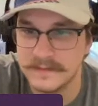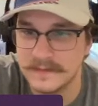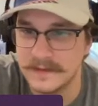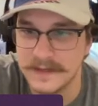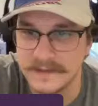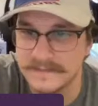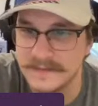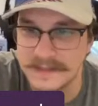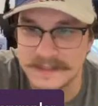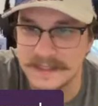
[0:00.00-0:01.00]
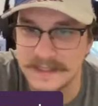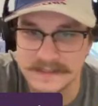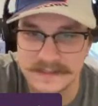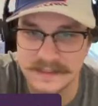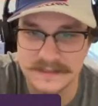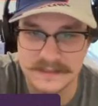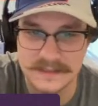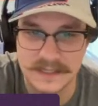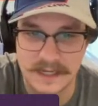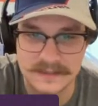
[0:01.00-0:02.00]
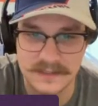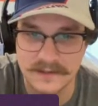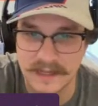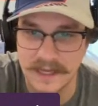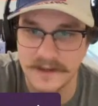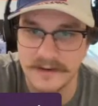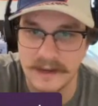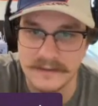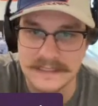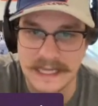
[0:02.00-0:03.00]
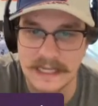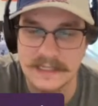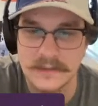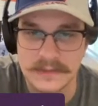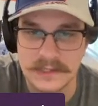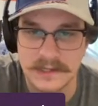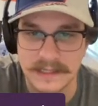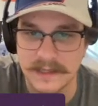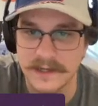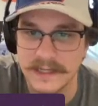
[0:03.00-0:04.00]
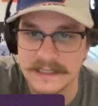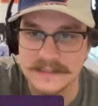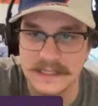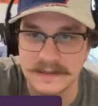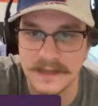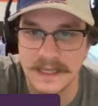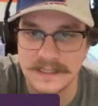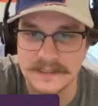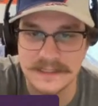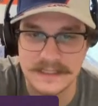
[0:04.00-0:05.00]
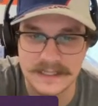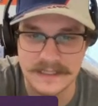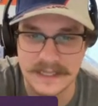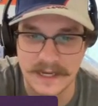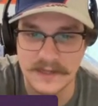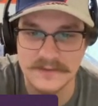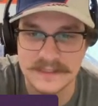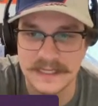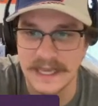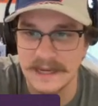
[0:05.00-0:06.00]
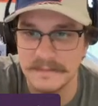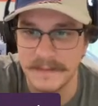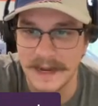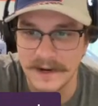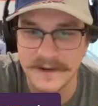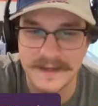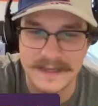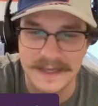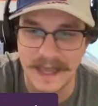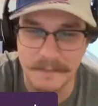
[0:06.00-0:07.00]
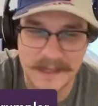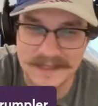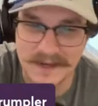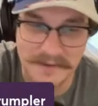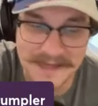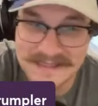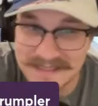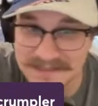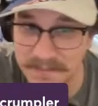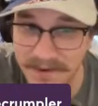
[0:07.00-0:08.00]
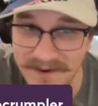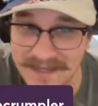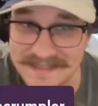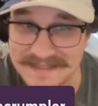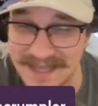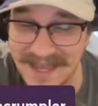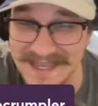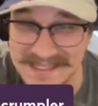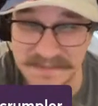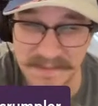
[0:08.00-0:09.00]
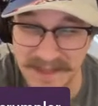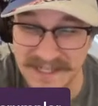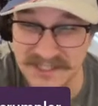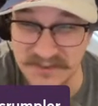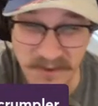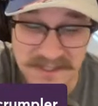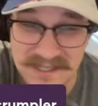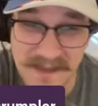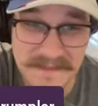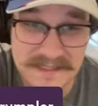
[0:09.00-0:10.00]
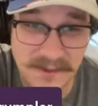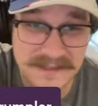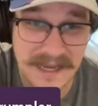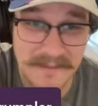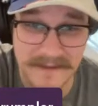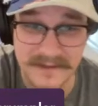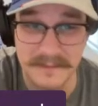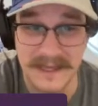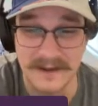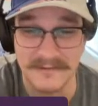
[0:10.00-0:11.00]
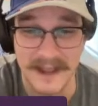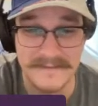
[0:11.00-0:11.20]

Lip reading: Yeah, he just does not slow down. Now he's getting into his early 30s and he just continues to get better. I mean, the craziest part is that he's been playing shortstop this whole time after being a right